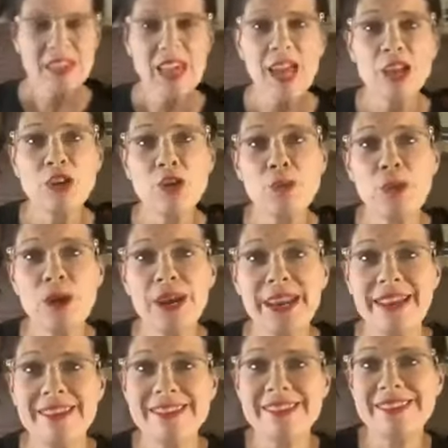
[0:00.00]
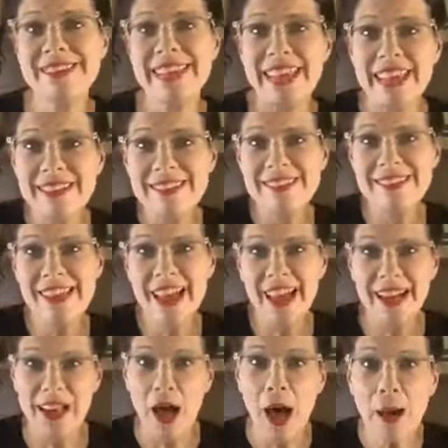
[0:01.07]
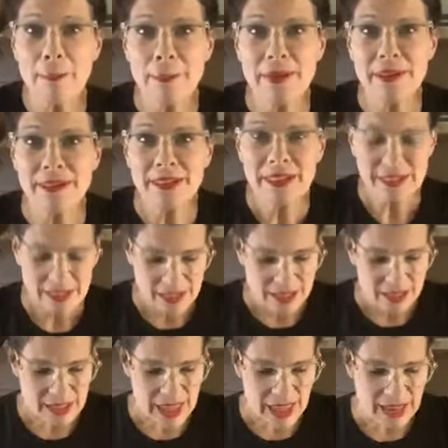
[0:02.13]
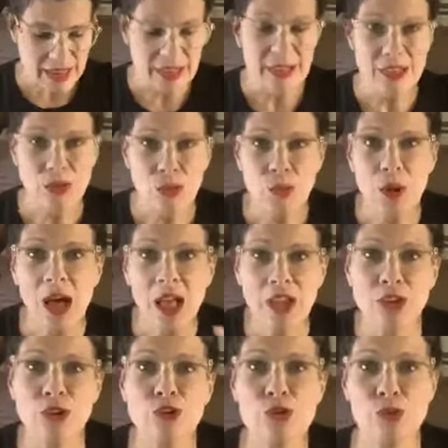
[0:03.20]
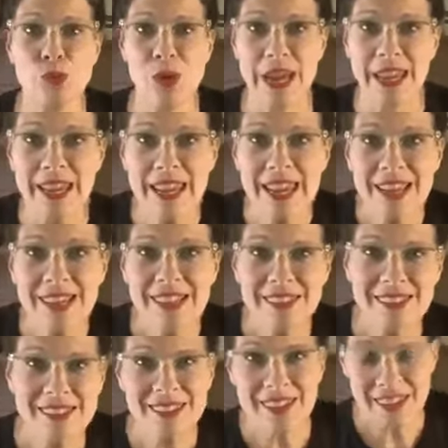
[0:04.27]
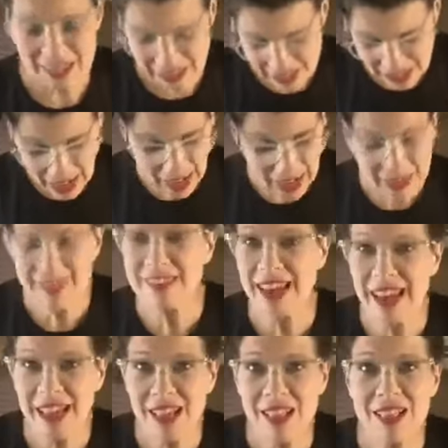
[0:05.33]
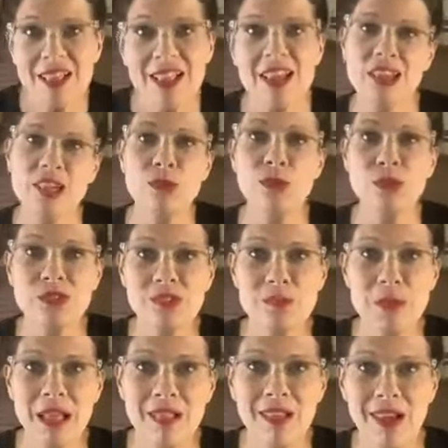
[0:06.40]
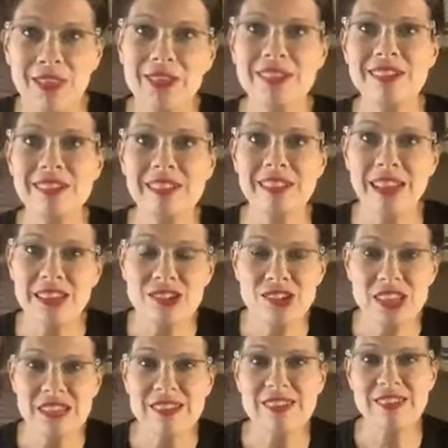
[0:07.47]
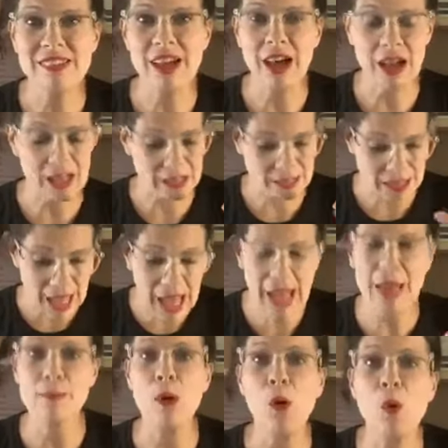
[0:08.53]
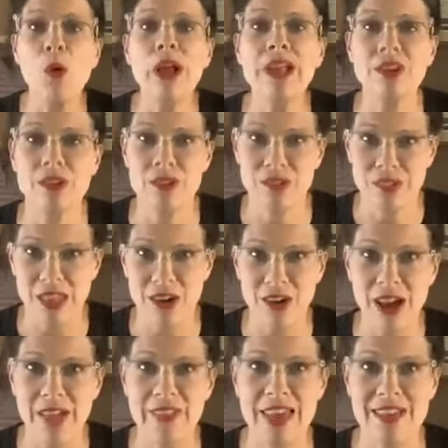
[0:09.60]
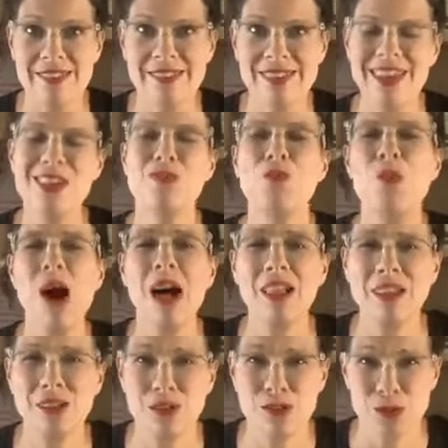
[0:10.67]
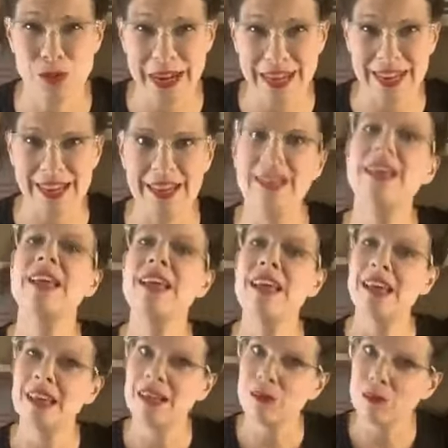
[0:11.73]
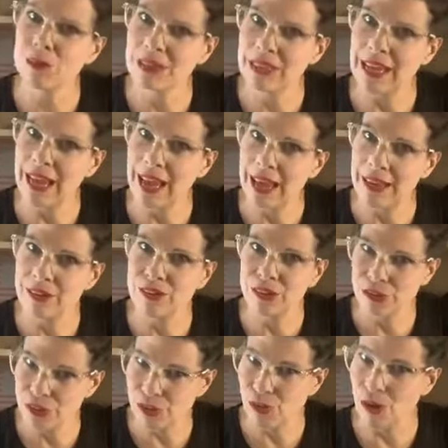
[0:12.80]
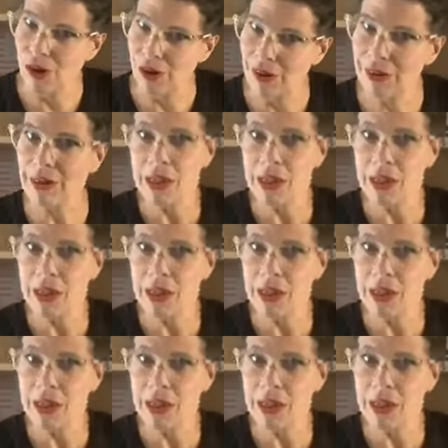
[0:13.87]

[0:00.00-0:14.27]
and you put it skin side up, then while you're drinking the cocktail, you will smell all the delicious lime oils that are on that skin while you're drinking it, and it'll really add to your